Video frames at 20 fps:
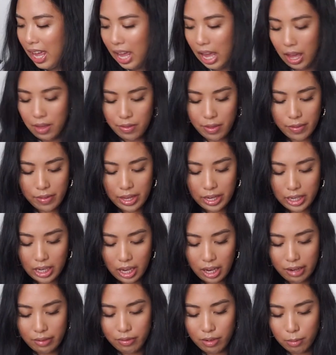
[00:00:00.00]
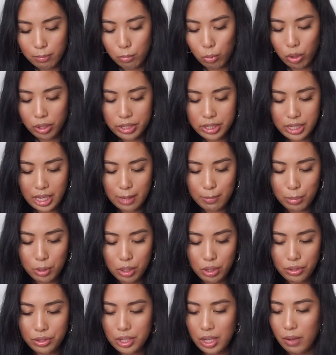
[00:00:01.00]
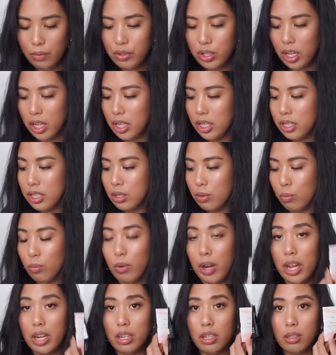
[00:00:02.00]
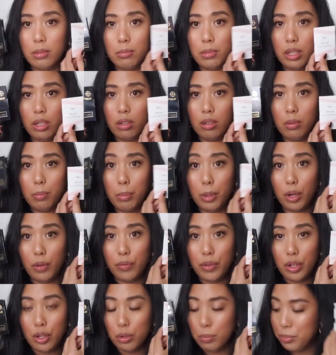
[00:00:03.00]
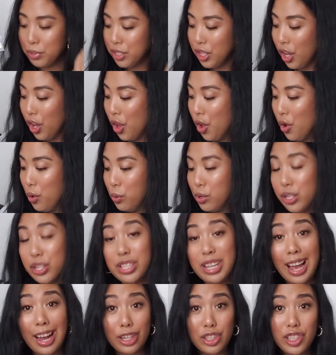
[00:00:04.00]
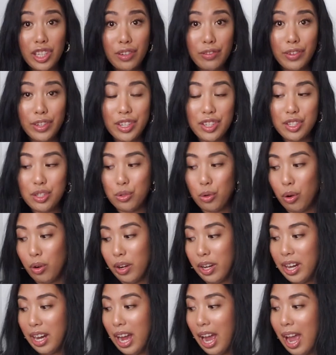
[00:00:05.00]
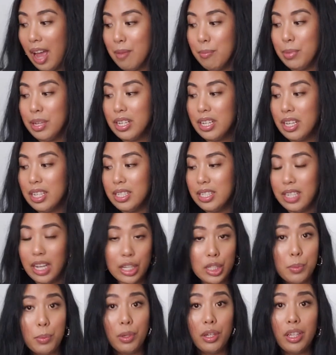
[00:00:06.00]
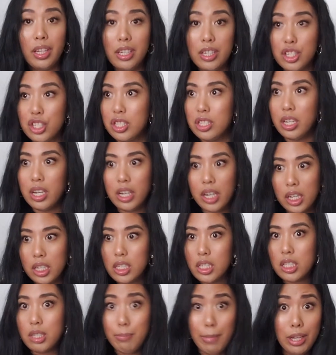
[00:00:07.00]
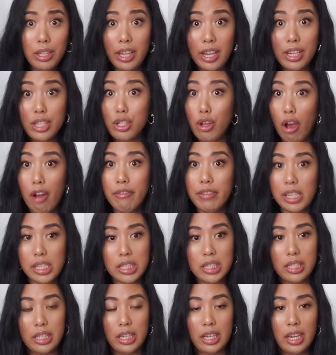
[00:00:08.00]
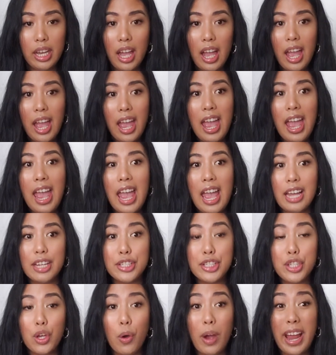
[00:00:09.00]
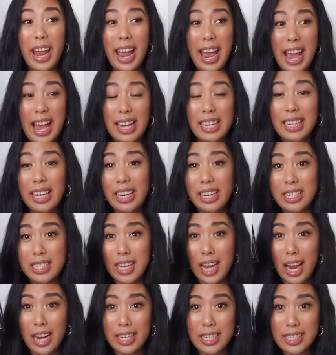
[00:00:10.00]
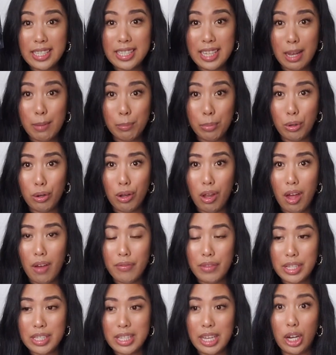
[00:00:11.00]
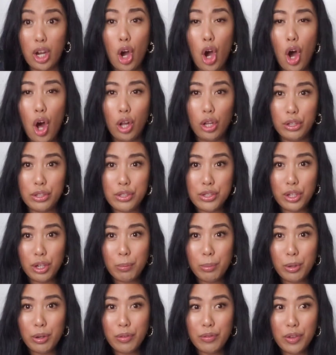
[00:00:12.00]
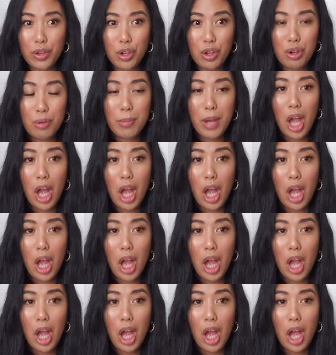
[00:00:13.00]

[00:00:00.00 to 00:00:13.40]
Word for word: And then they gave more samples of just random little perfumes, which is actually a funny story. I've been desperately just needing to smell nice, obviously, and so I had like a tiny sample of this like Hollister perfume.